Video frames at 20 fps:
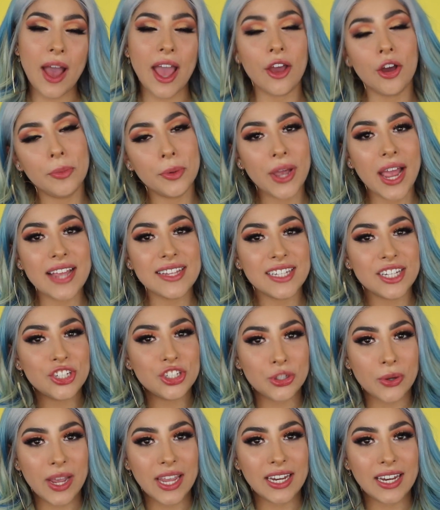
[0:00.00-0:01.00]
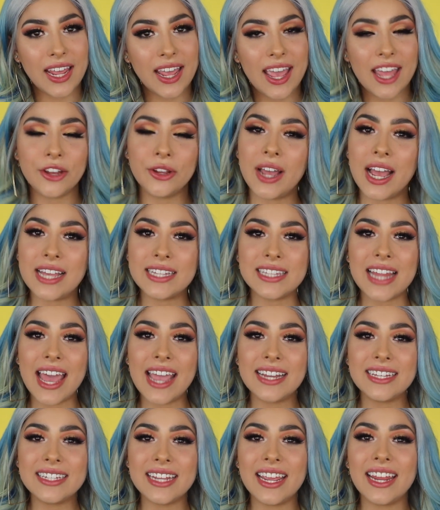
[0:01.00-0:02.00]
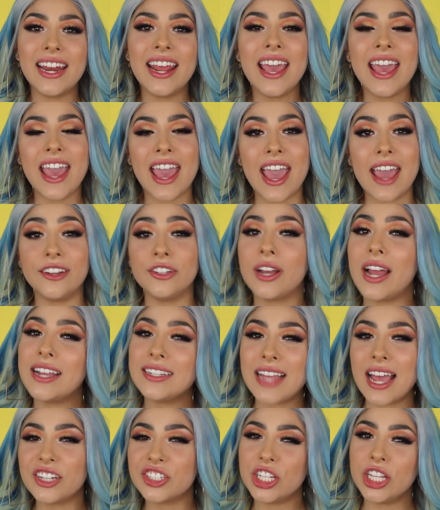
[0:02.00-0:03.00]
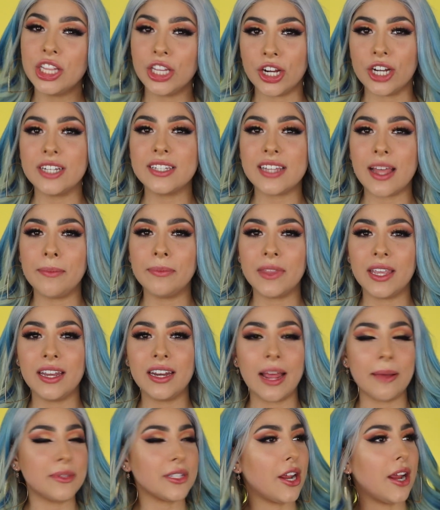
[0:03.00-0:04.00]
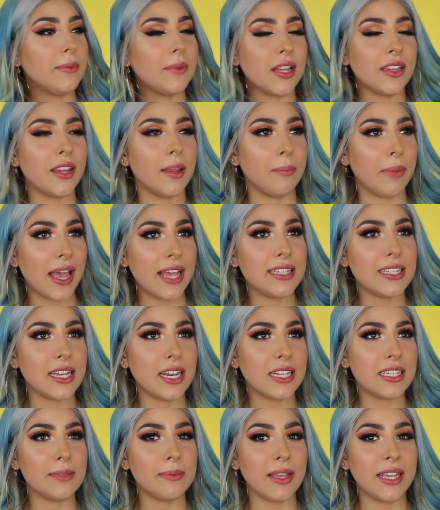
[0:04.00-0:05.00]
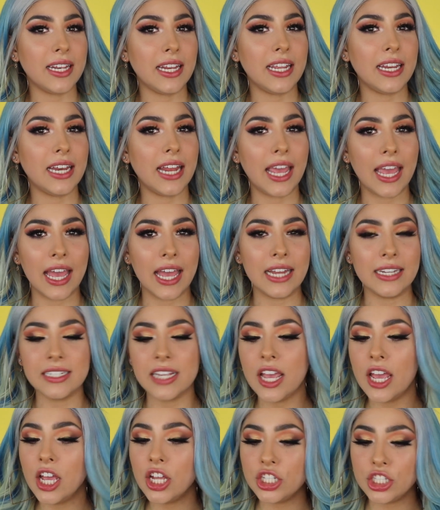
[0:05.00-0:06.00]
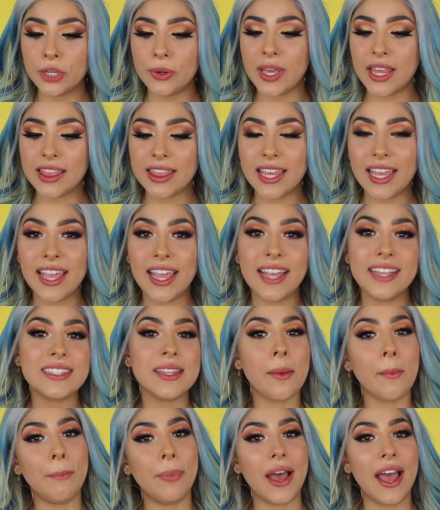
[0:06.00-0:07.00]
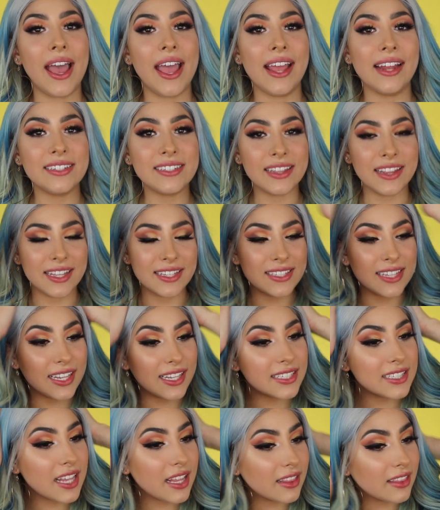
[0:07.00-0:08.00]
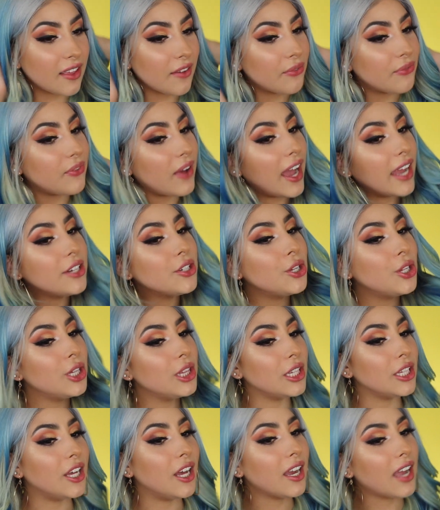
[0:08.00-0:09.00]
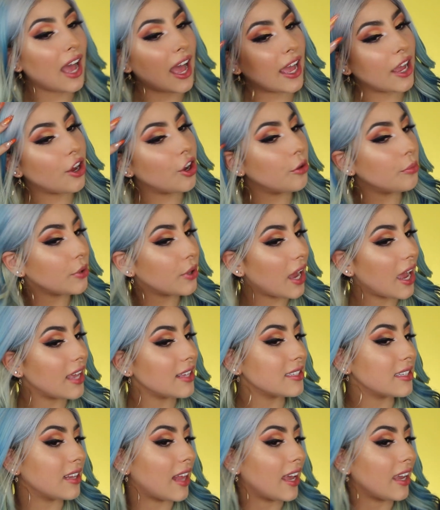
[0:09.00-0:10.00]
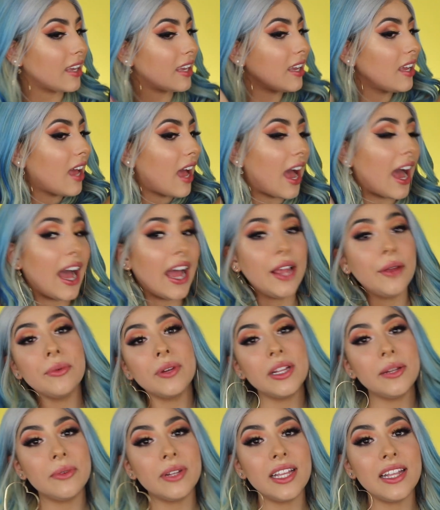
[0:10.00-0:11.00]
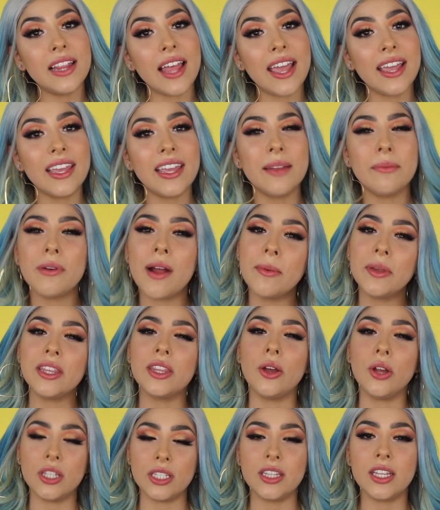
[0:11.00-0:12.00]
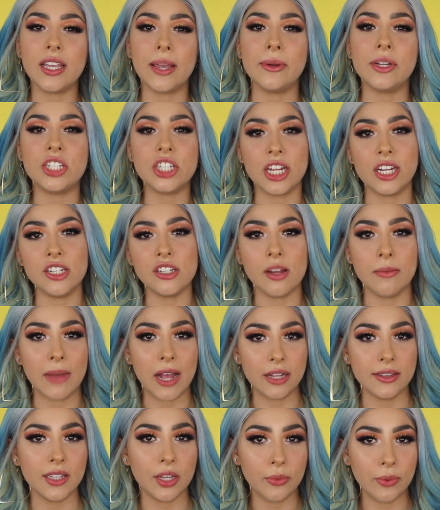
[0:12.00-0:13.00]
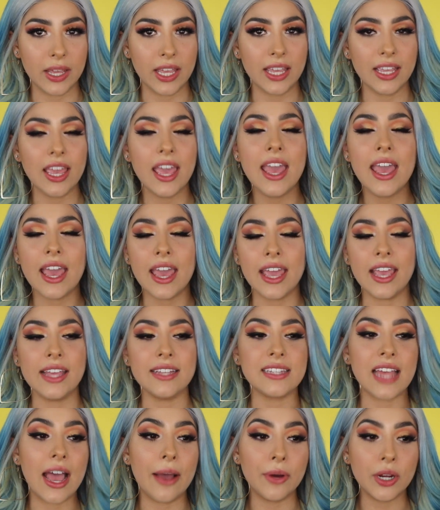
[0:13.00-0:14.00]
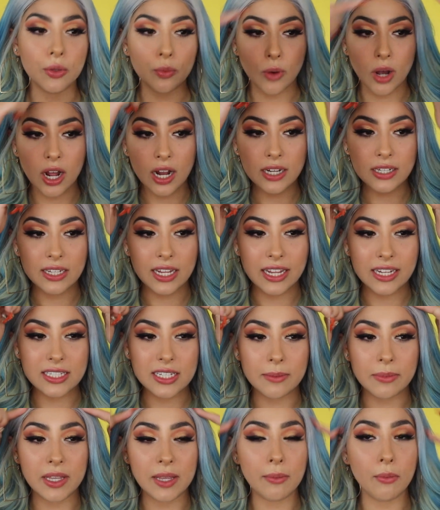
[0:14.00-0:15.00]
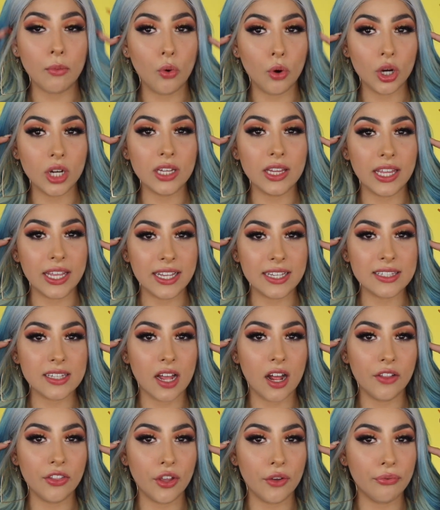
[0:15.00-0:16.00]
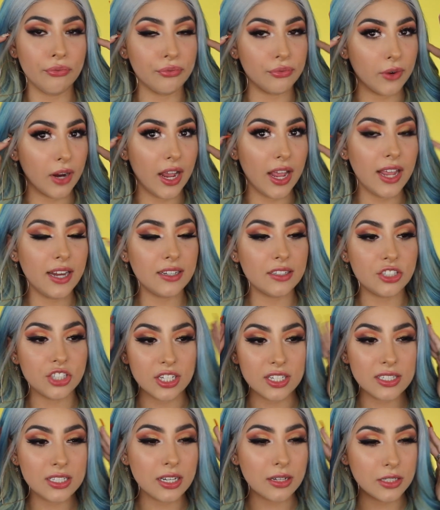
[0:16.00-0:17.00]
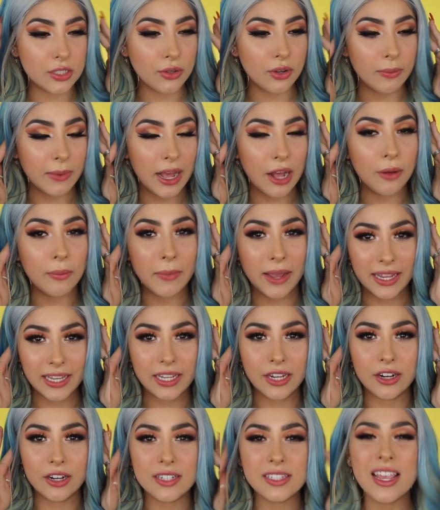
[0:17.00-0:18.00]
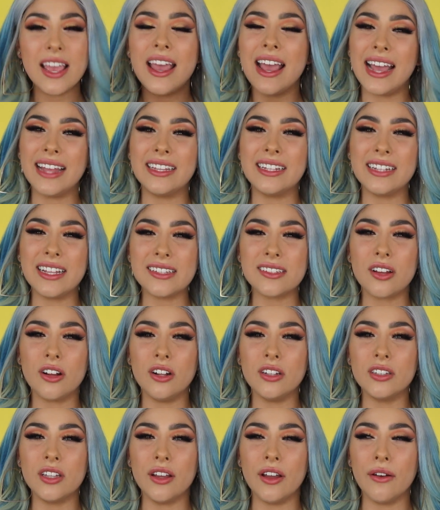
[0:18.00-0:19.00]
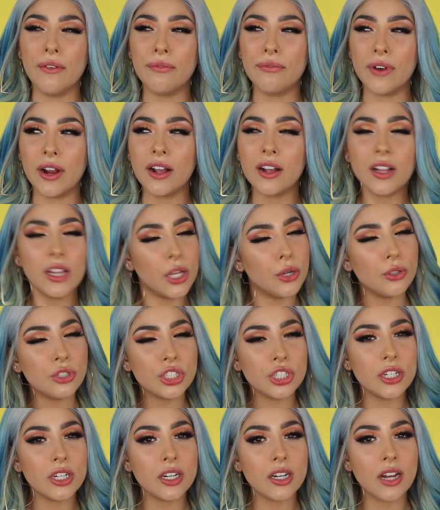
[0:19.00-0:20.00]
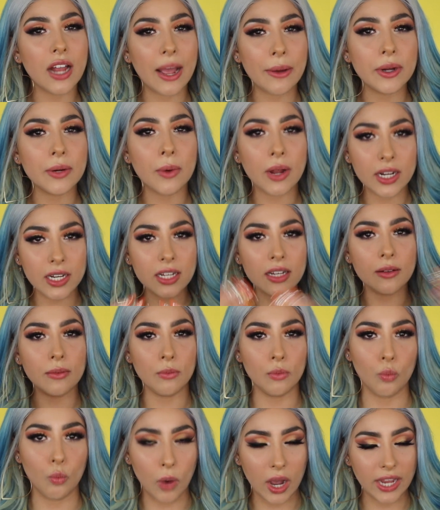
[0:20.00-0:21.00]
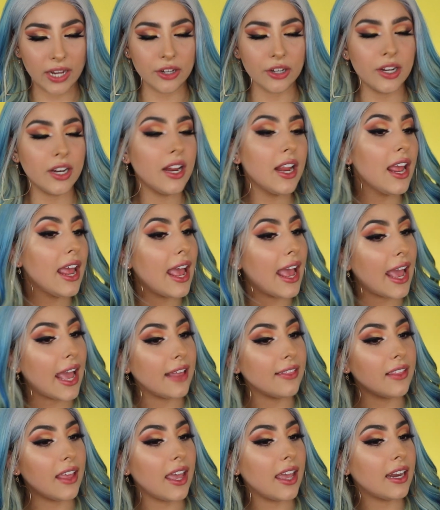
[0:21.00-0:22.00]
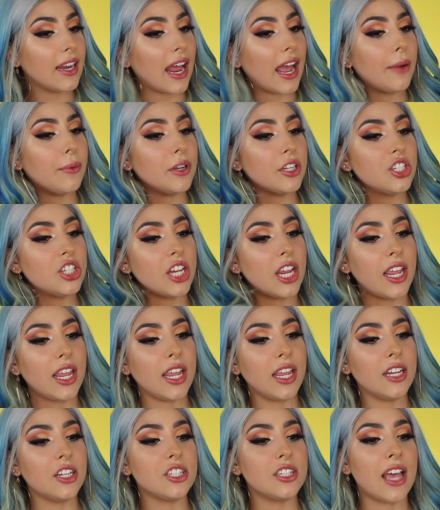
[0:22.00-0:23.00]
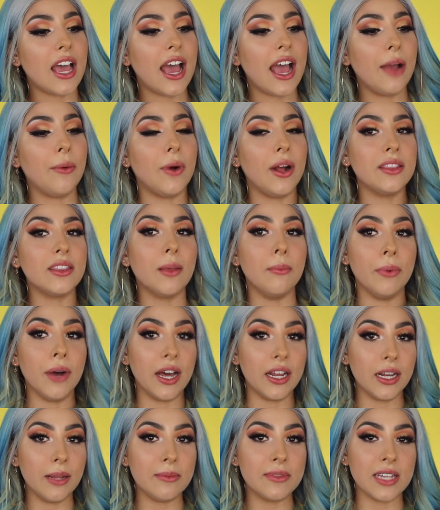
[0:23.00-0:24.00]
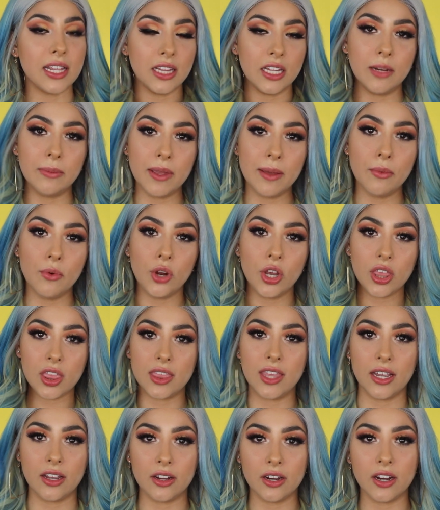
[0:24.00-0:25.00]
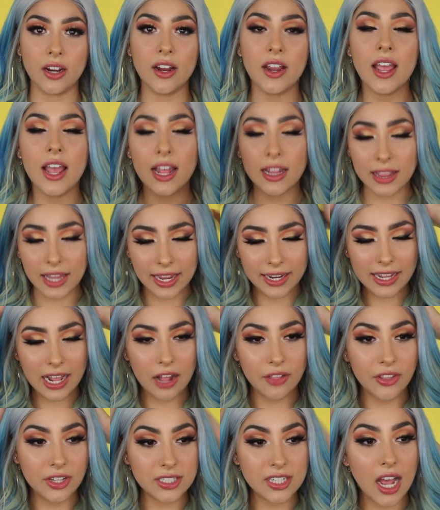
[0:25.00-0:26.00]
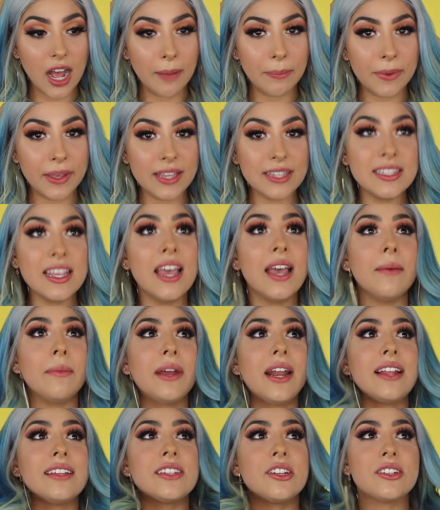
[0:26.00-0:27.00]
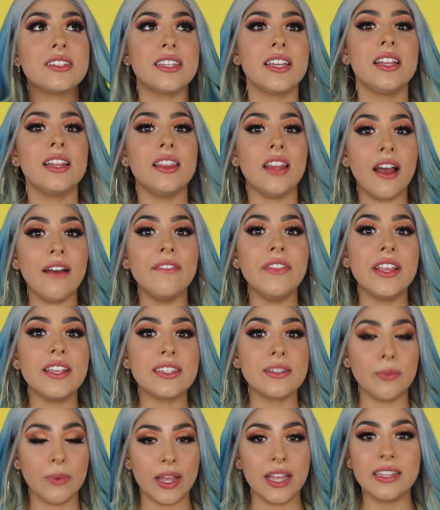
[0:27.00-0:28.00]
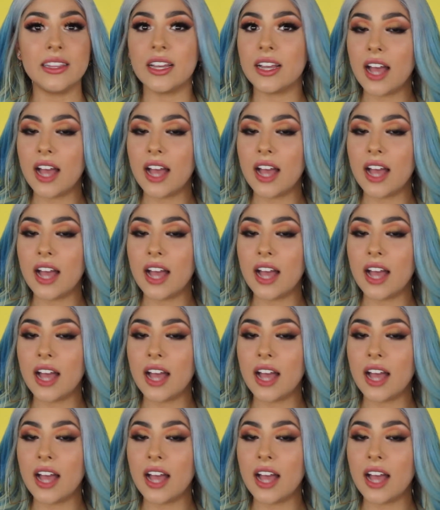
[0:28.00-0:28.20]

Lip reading: I hope you guys enjoyed it and you guys liked it and you guys actually learned something. I'm sorry I'm not the best at explaining and doing things, but this is the final look. I hope you guys like it. I really, really like it. Probably the only thing I would change about the wig is I would want it to be more lace on the front, just to about my ears. I think that's called the front closure. I would want it wider, and then I would change that I want the bottoms a little bit more thicker, like how the top is. But I seriously love this wig.